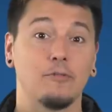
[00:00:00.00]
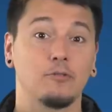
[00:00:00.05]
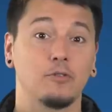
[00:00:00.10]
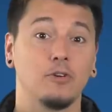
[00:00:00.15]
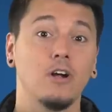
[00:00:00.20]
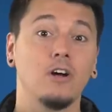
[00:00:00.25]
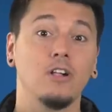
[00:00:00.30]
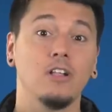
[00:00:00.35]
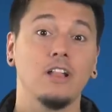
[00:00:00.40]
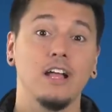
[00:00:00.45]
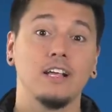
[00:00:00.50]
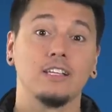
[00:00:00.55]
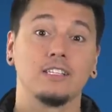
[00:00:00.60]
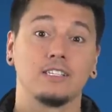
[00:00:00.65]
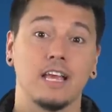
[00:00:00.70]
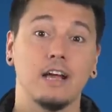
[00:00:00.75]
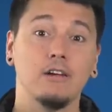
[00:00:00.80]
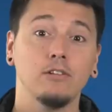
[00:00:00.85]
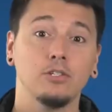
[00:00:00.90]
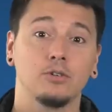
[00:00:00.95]
After all,
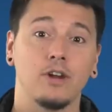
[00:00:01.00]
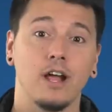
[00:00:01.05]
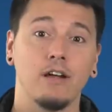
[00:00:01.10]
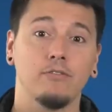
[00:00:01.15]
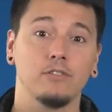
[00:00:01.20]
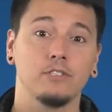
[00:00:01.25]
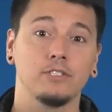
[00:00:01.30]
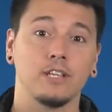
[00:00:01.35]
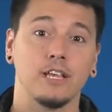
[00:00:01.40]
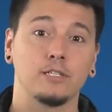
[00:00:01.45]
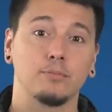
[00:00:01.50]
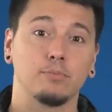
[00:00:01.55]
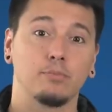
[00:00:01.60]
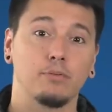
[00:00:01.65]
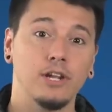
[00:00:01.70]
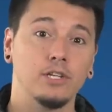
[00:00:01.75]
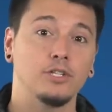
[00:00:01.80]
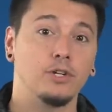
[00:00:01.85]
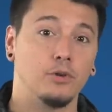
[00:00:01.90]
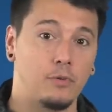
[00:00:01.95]
sound travels as
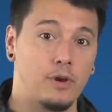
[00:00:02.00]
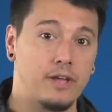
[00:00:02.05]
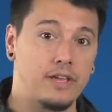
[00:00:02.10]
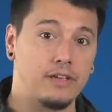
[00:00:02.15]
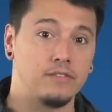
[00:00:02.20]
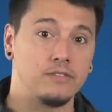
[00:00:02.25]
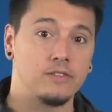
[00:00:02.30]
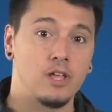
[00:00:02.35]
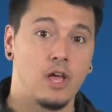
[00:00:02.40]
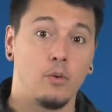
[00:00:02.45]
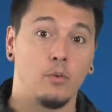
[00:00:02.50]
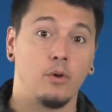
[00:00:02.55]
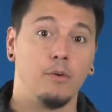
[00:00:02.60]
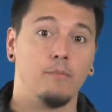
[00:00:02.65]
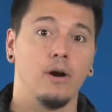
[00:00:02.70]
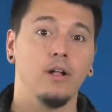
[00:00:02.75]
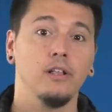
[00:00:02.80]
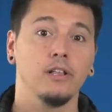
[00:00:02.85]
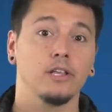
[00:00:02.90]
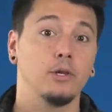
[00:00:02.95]
pressure waves, where
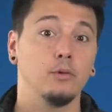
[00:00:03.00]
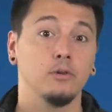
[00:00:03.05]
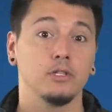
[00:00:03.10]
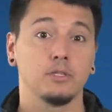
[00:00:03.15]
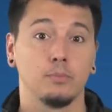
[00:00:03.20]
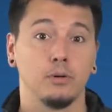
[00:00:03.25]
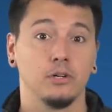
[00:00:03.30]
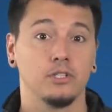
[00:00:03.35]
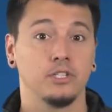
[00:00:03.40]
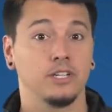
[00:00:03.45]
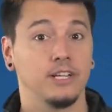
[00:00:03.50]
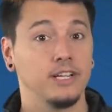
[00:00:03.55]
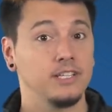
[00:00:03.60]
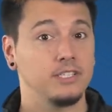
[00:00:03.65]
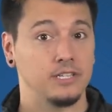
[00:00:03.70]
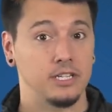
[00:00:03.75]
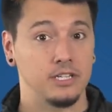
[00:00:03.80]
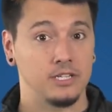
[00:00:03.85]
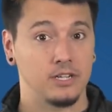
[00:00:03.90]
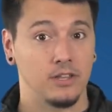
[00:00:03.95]
molecules push
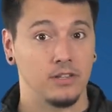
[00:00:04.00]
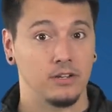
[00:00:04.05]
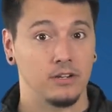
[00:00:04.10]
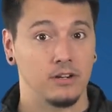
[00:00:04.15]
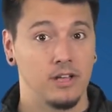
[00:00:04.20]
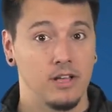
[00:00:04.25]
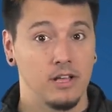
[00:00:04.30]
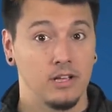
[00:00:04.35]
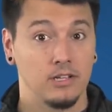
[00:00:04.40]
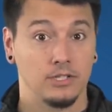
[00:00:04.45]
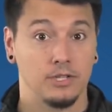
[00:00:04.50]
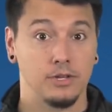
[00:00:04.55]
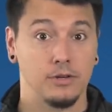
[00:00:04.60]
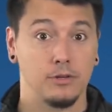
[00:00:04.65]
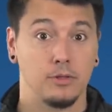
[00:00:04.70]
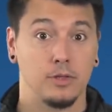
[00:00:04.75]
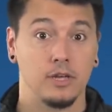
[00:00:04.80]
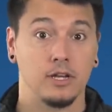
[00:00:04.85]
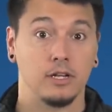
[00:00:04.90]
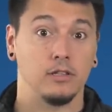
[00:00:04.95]
against each other, so
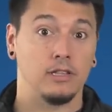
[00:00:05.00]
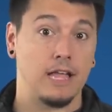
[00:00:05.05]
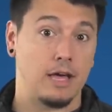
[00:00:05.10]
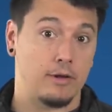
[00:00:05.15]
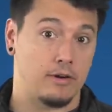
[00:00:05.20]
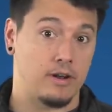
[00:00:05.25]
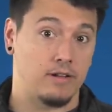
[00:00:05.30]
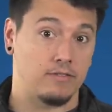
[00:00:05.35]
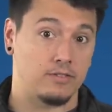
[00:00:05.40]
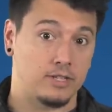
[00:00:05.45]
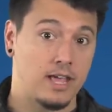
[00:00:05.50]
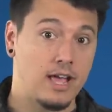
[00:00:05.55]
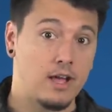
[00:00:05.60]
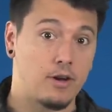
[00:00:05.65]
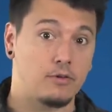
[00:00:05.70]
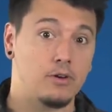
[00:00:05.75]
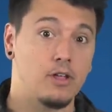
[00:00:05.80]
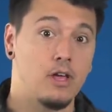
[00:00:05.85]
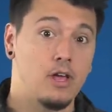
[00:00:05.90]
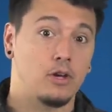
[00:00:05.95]
you'd think a loud enough
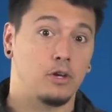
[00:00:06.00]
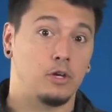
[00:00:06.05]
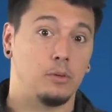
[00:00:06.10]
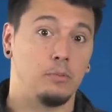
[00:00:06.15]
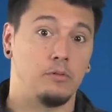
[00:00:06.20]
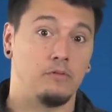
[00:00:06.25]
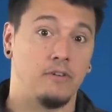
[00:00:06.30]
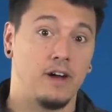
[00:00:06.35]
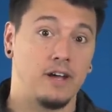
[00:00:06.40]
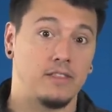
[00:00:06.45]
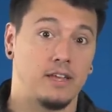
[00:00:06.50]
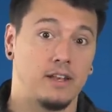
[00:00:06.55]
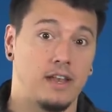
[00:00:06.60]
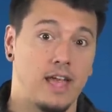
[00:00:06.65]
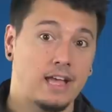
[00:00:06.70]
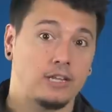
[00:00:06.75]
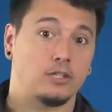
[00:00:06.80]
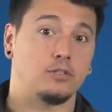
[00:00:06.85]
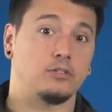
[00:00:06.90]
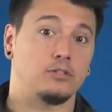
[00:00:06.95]
sound could provide that
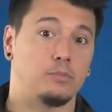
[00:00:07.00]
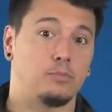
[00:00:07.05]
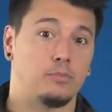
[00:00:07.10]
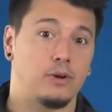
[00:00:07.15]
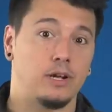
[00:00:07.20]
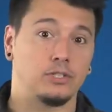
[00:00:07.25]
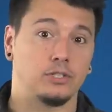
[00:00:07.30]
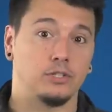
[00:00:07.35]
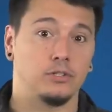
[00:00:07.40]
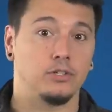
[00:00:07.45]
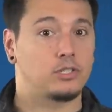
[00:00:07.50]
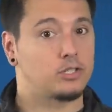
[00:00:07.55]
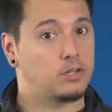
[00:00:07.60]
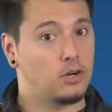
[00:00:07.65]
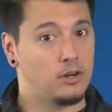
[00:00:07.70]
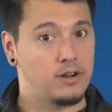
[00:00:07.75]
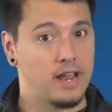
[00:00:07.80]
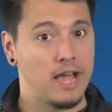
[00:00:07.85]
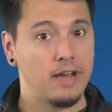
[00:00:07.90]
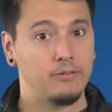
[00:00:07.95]
extra pressure to
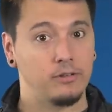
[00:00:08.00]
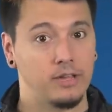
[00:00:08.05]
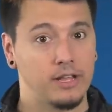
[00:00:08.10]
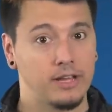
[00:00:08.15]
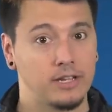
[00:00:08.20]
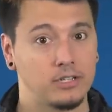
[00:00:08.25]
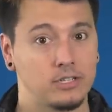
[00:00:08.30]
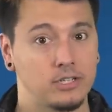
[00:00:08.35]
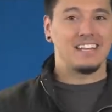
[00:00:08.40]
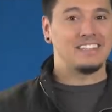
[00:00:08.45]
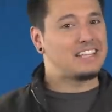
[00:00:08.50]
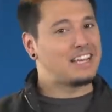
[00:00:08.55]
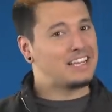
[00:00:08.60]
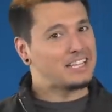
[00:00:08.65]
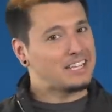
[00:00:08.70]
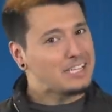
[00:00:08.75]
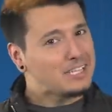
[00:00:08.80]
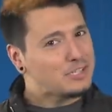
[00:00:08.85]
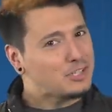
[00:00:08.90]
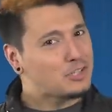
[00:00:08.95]
start an avalanche. And
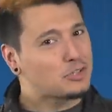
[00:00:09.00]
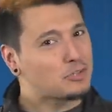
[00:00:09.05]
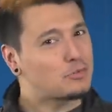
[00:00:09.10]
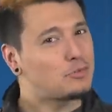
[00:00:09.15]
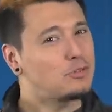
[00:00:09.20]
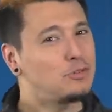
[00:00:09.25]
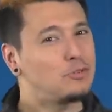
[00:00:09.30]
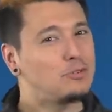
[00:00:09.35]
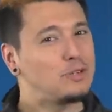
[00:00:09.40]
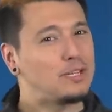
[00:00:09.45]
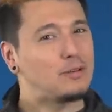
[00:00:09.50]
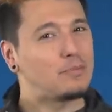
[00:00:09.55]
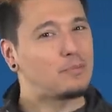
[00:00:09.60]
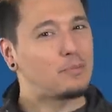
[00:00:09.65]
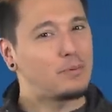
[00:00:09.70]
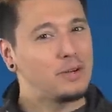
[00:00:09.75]
that is true in